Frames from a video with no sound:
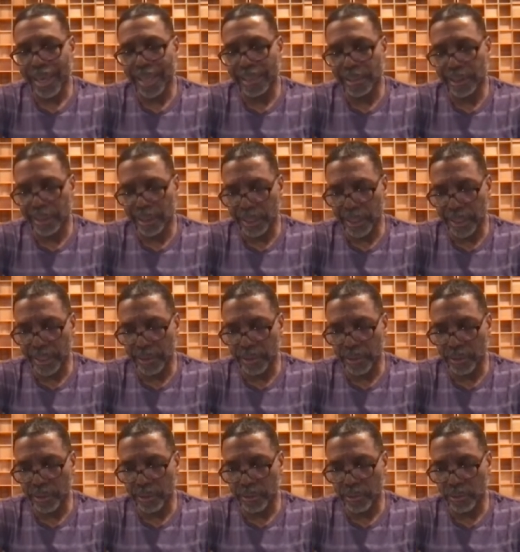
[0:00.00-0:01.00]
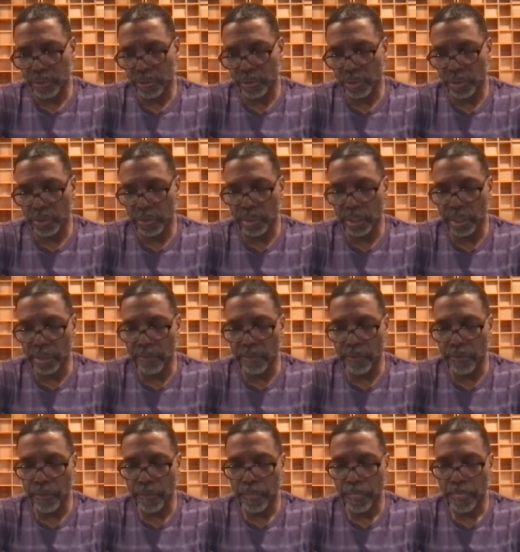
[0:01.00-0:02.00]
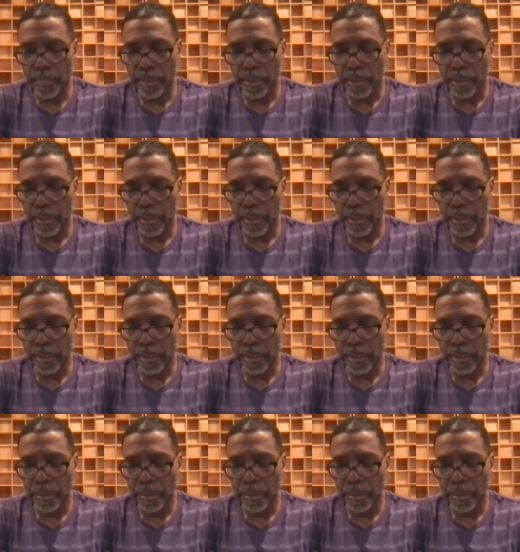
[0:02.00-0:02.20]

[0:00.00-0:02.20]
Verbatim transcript: escalates to a certain level,